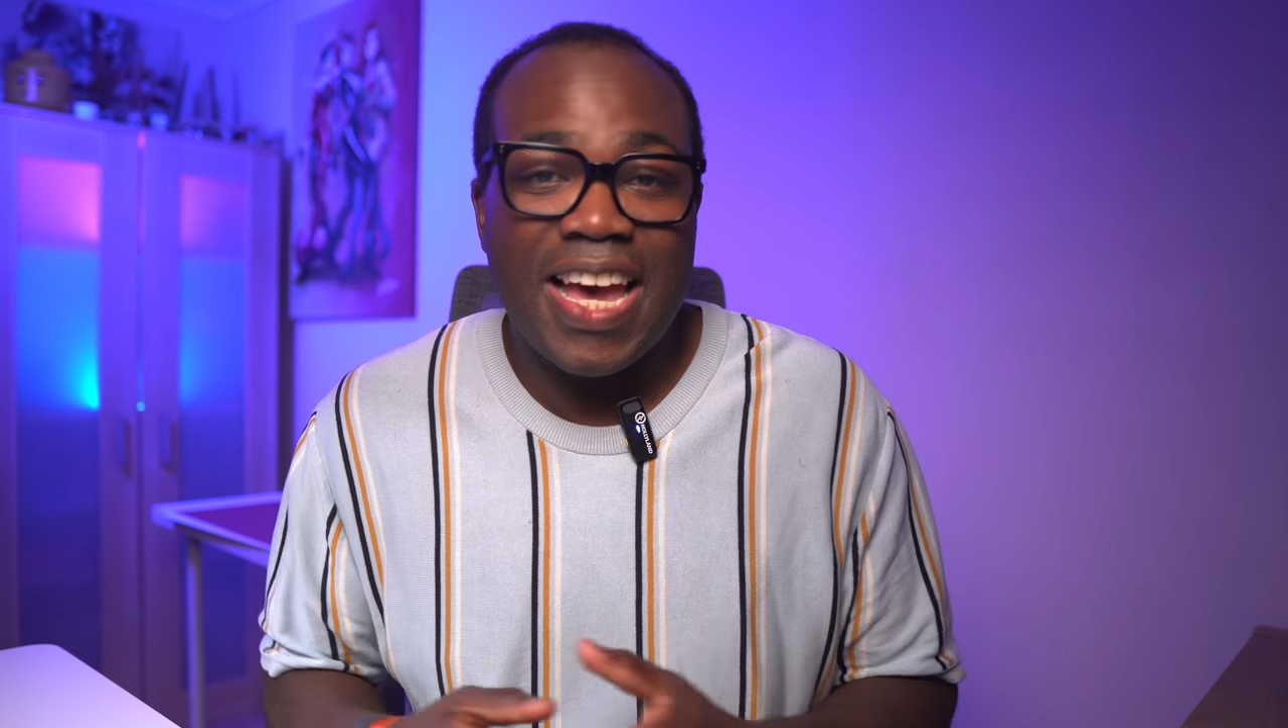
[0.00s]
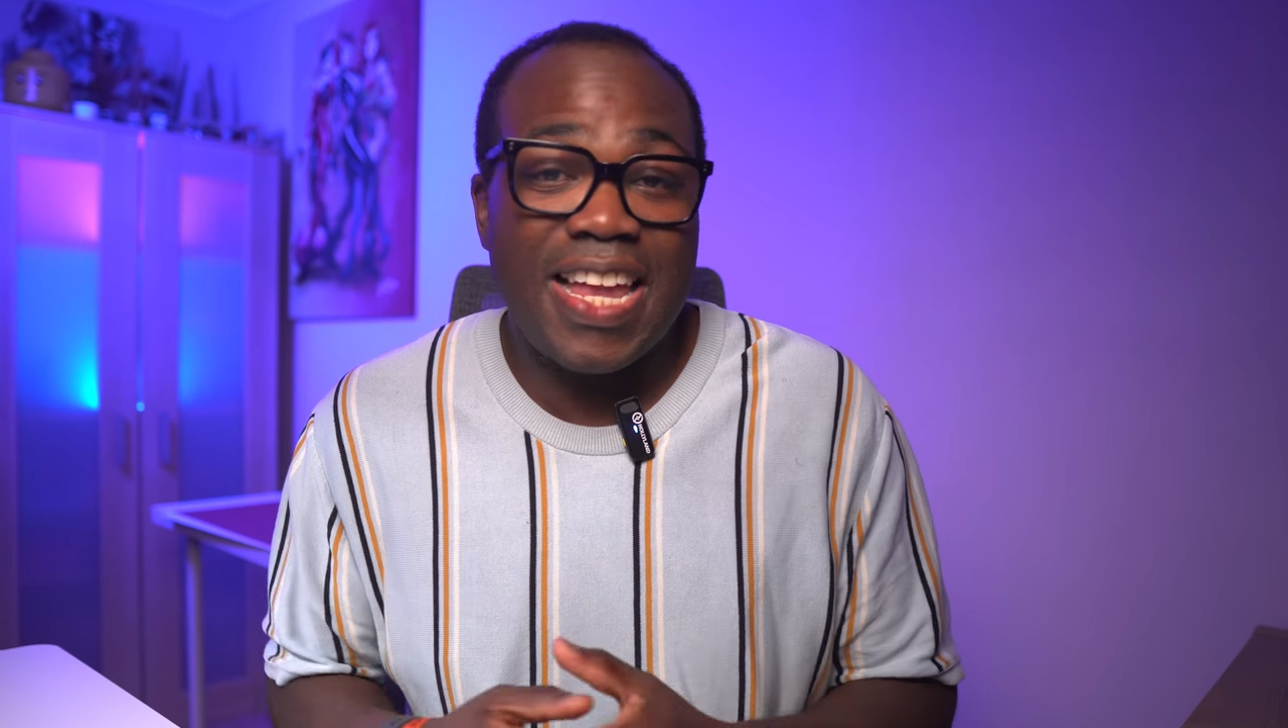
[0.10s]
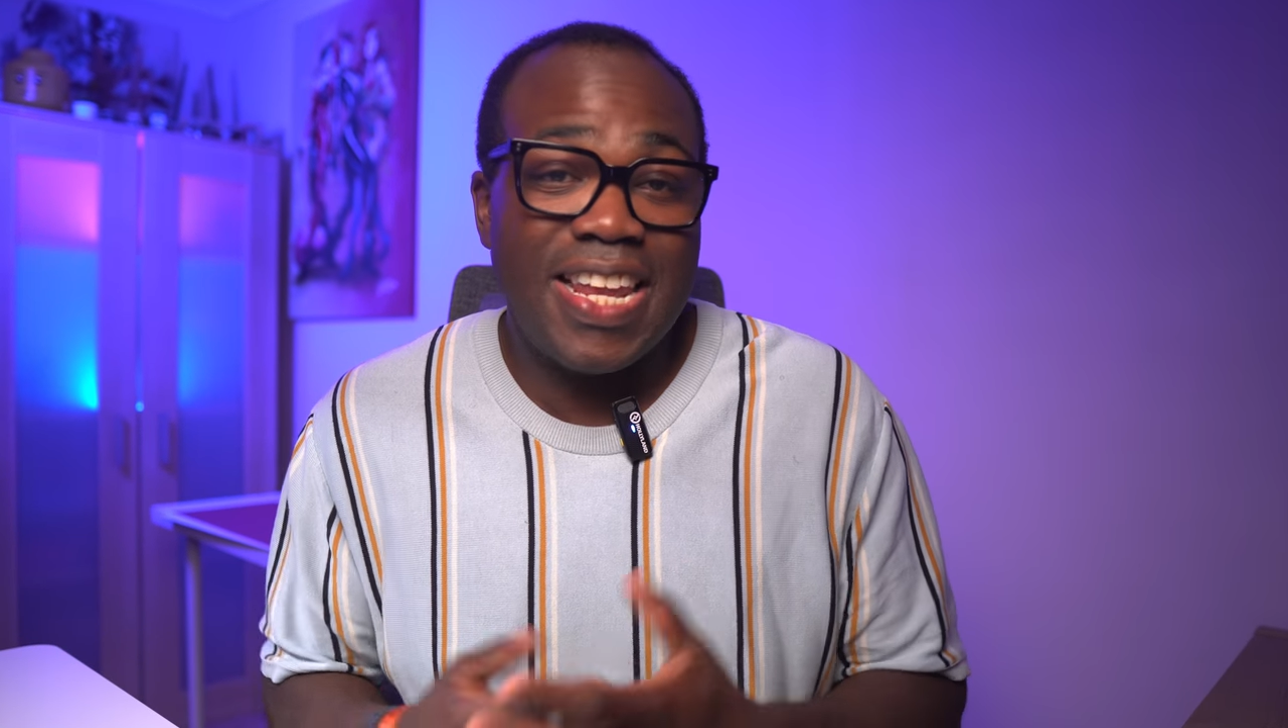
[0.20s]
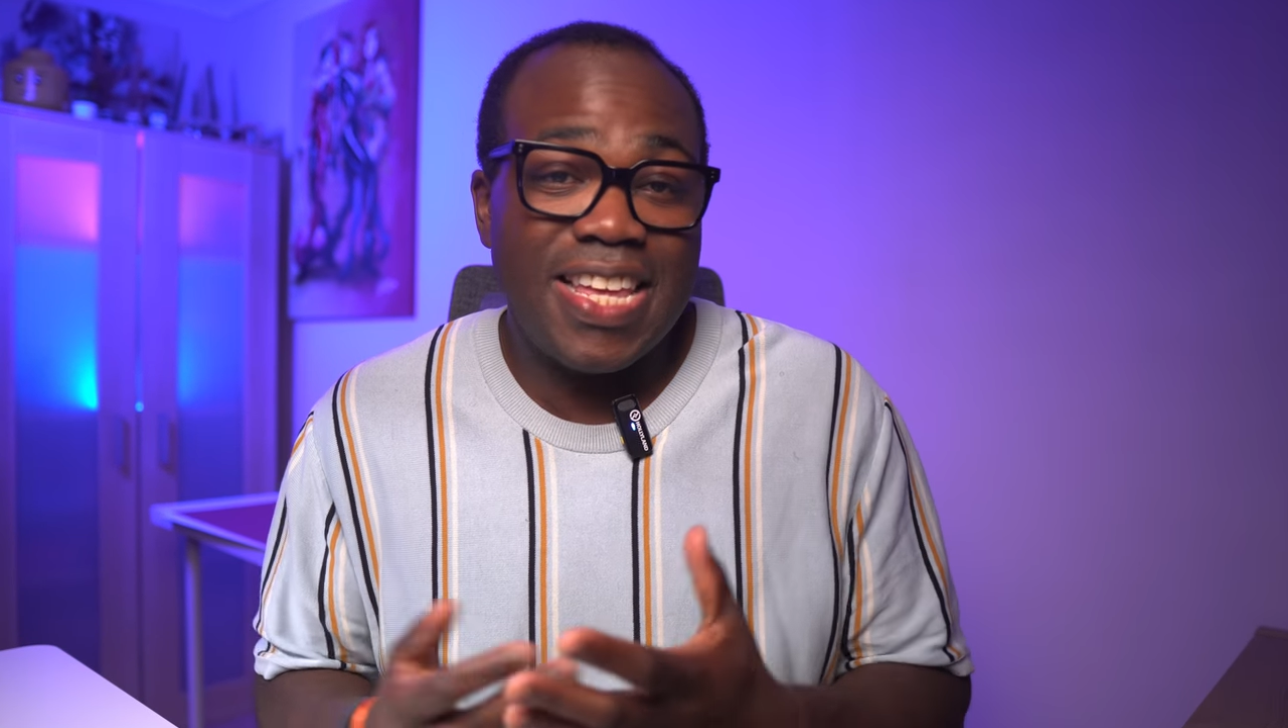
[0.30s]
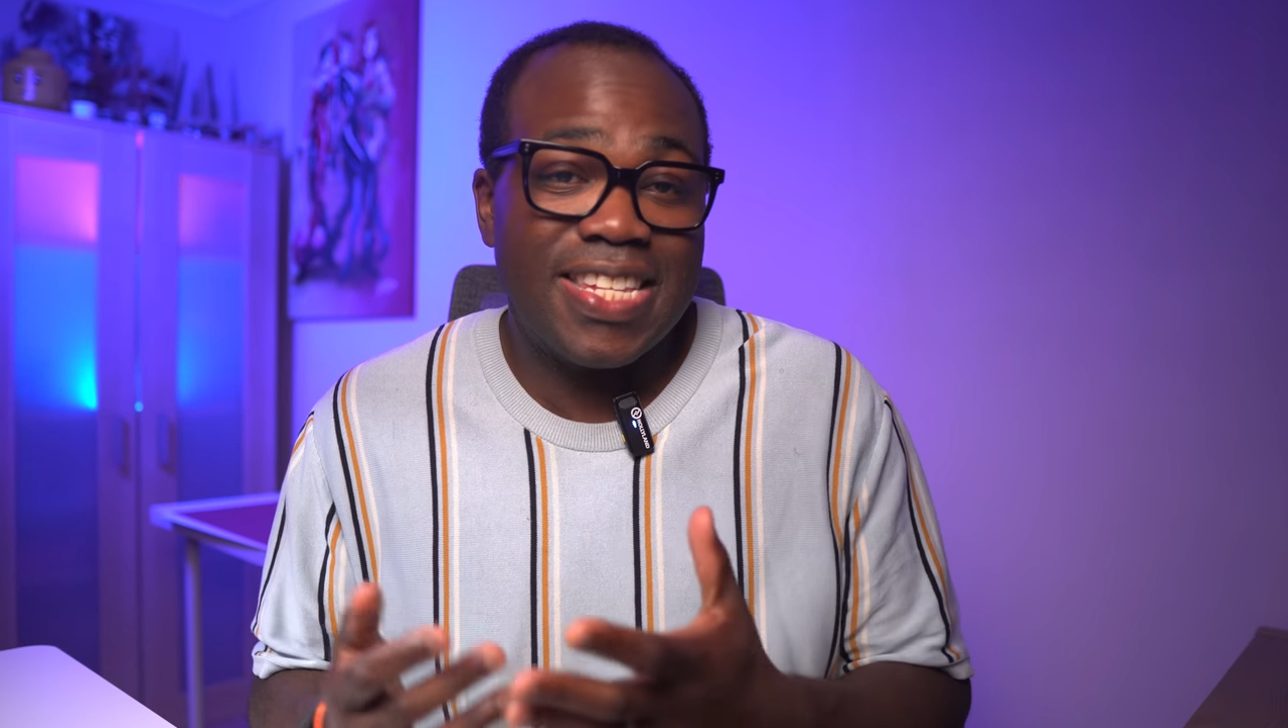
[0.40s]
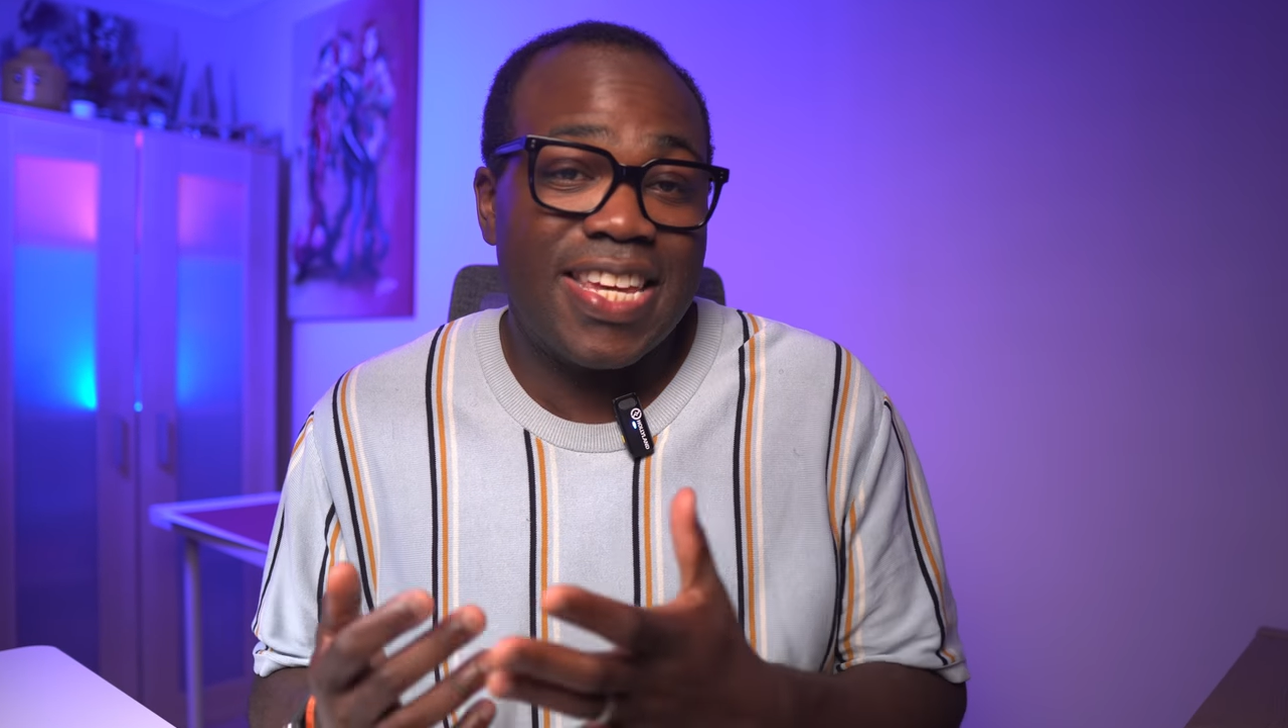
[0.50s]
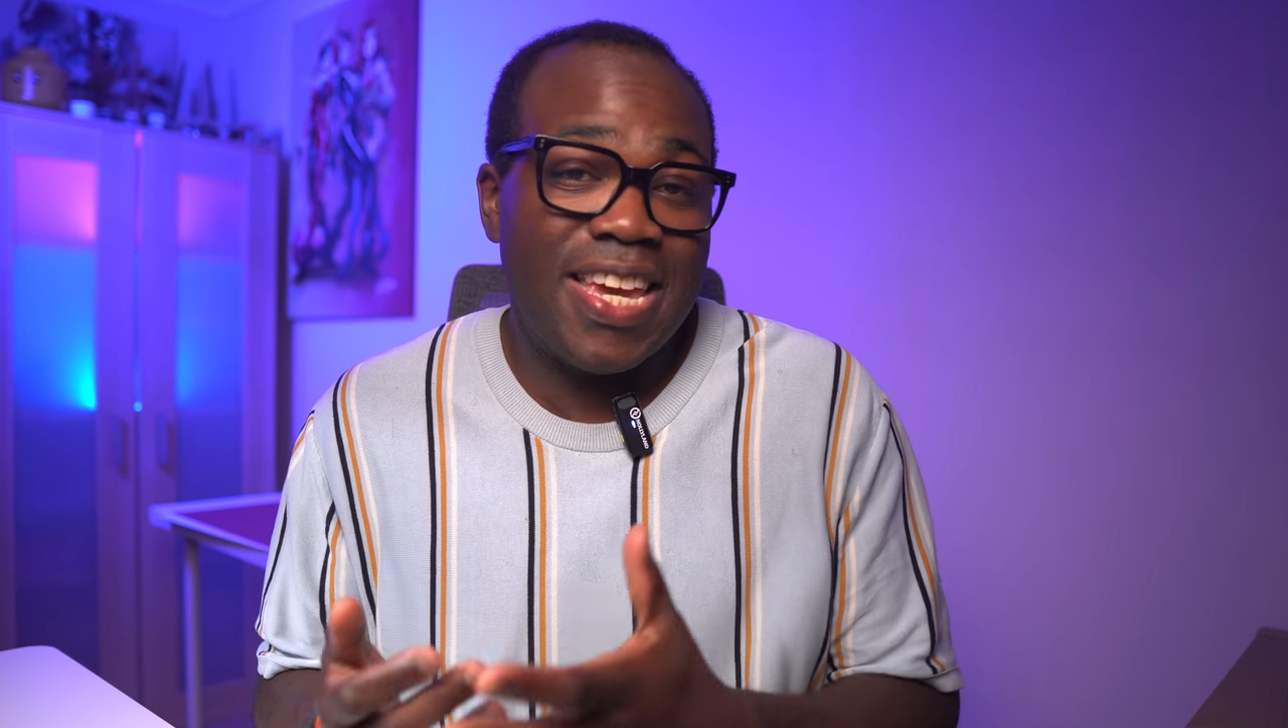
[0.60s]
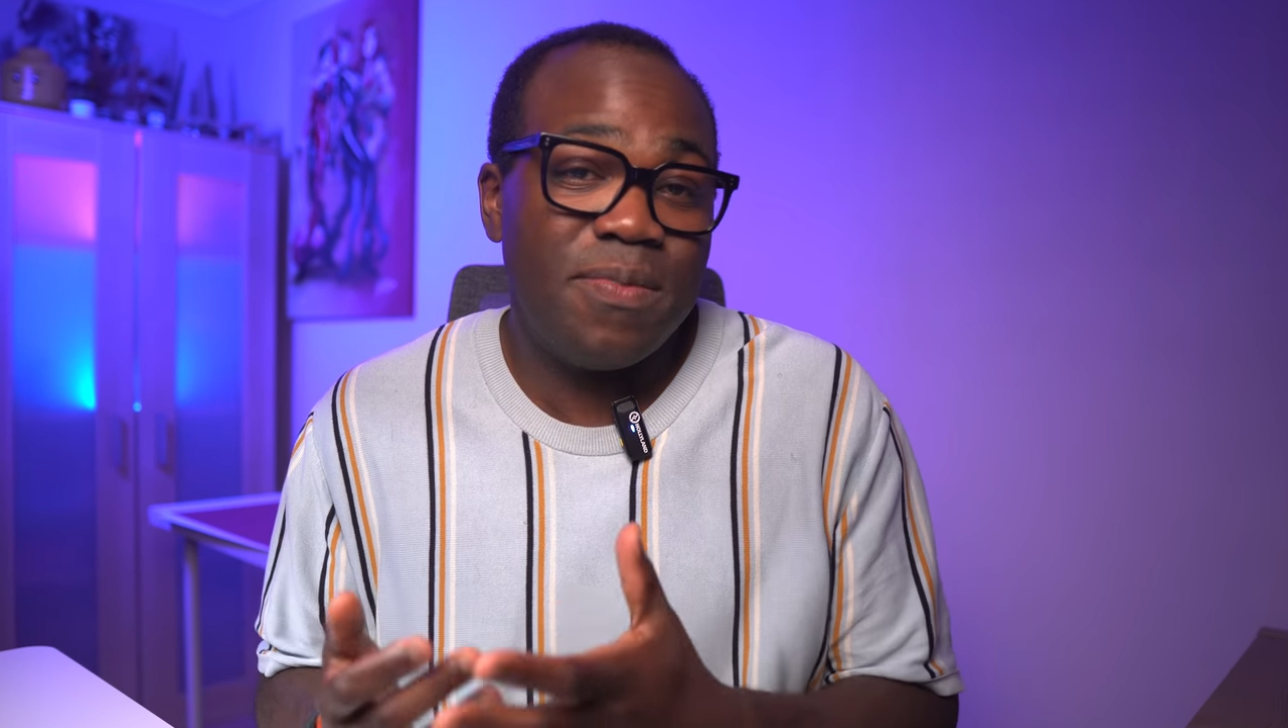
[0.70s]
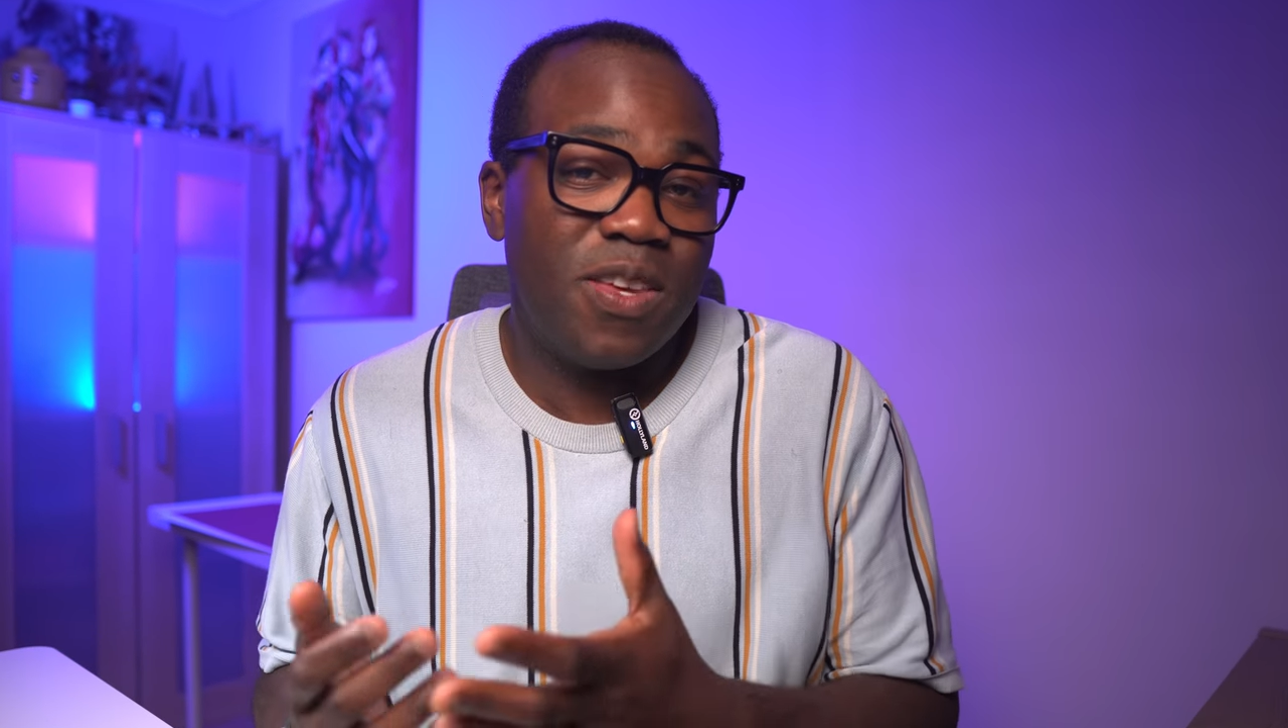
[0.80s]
and let's keep